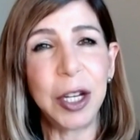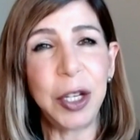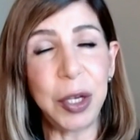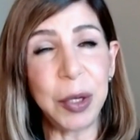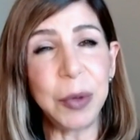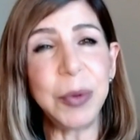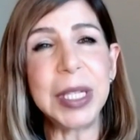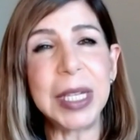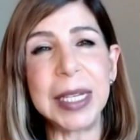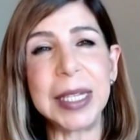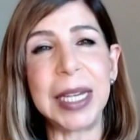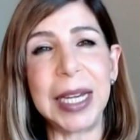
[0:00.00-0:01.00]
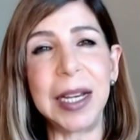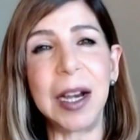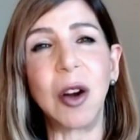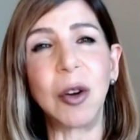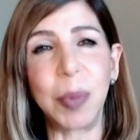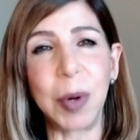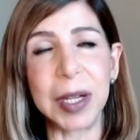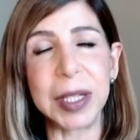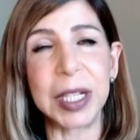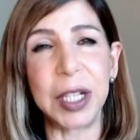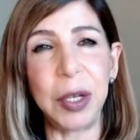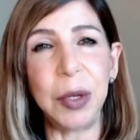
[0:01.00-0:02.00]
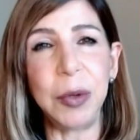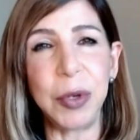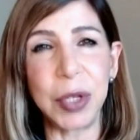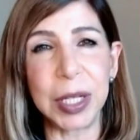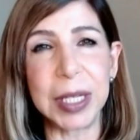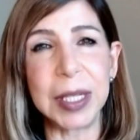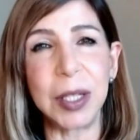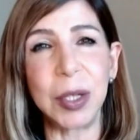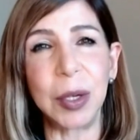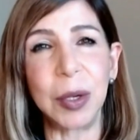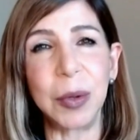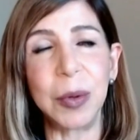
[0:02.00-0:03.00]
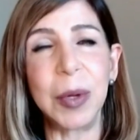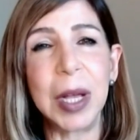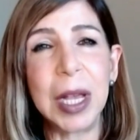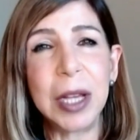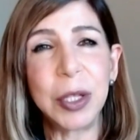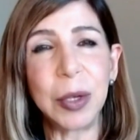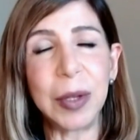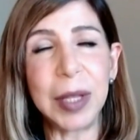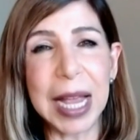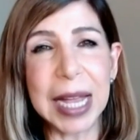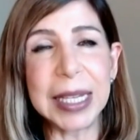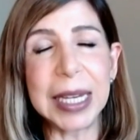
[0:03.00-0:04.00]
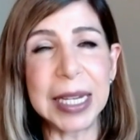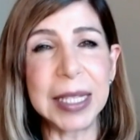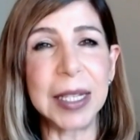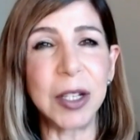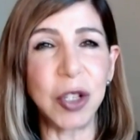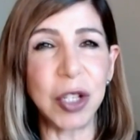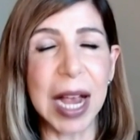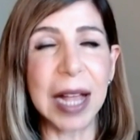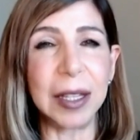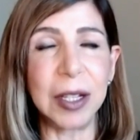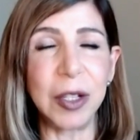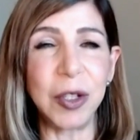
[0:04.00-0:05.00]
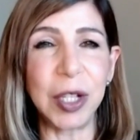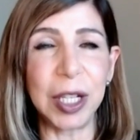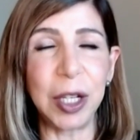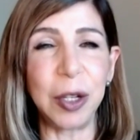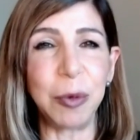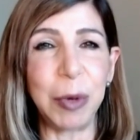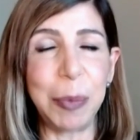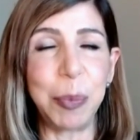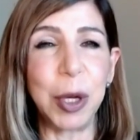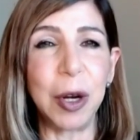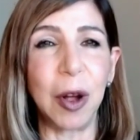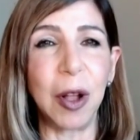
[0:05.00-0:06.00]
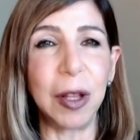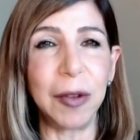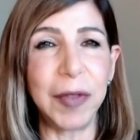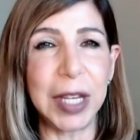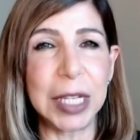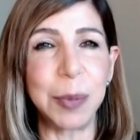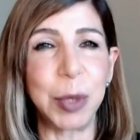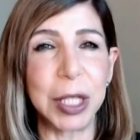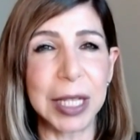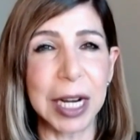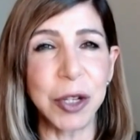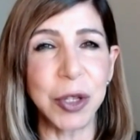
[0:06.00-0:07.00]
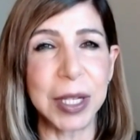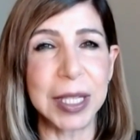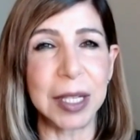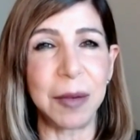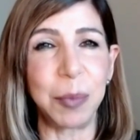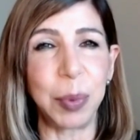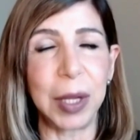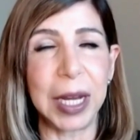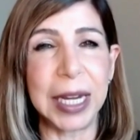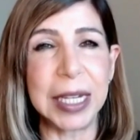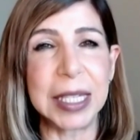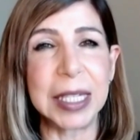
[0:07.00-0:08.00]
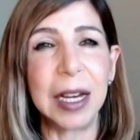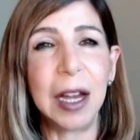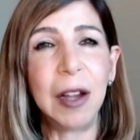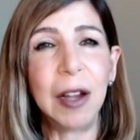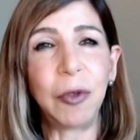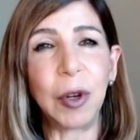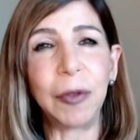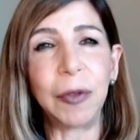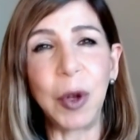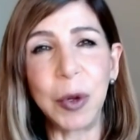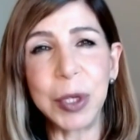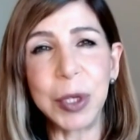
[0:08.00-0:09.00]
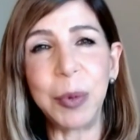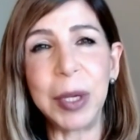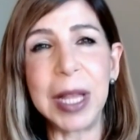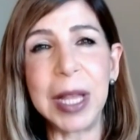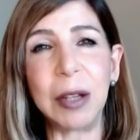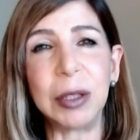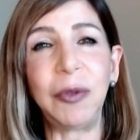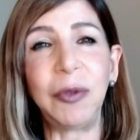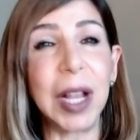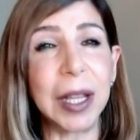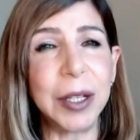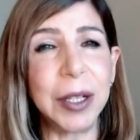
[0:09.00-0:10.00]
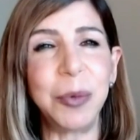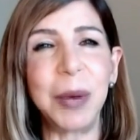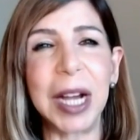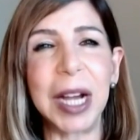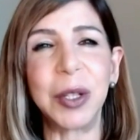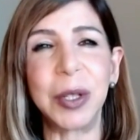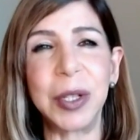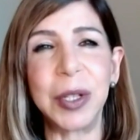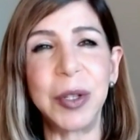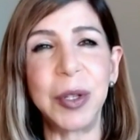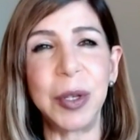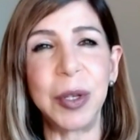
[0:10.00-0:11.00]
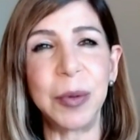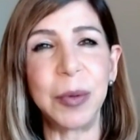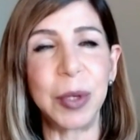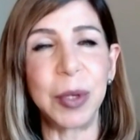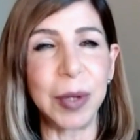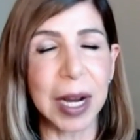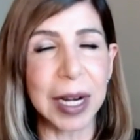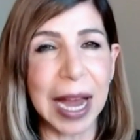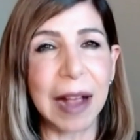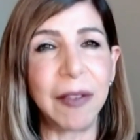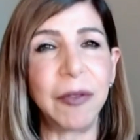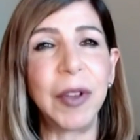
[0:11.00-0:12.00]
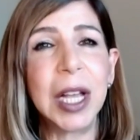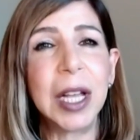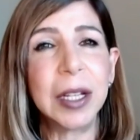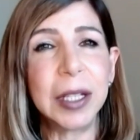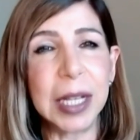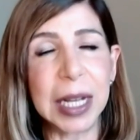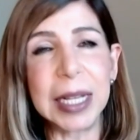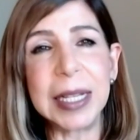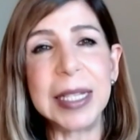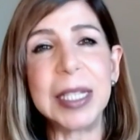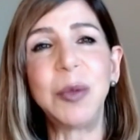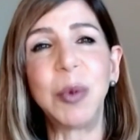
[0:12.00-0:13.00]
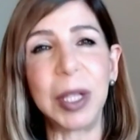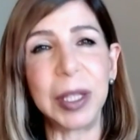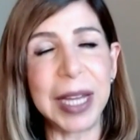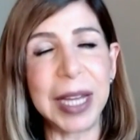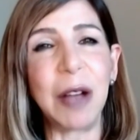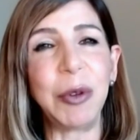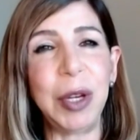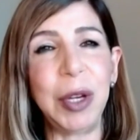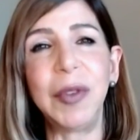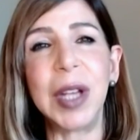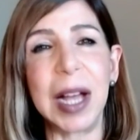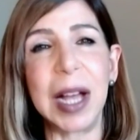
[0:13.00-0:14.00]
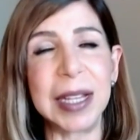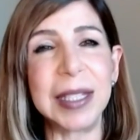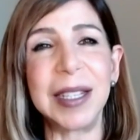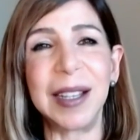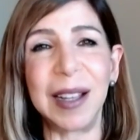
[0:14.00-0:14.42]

uses in our prosecutions. So that is a challenge. And, you know, we put all of these protections in place for folks without felony records to not have guns. Well, now you've got